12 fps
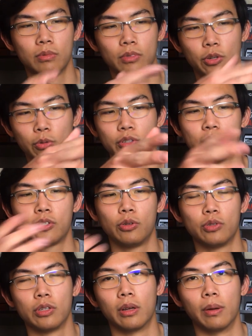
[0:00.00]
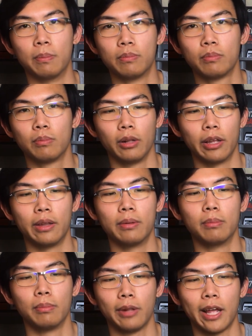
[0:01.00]
you know, just using a
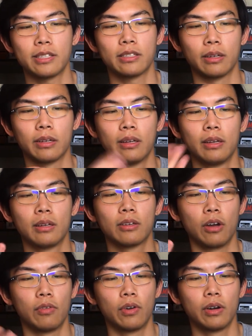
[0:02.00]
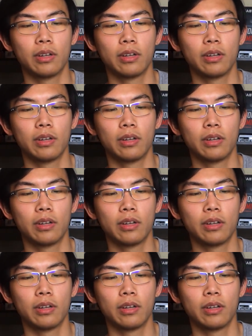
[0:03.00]
plain plastic cover.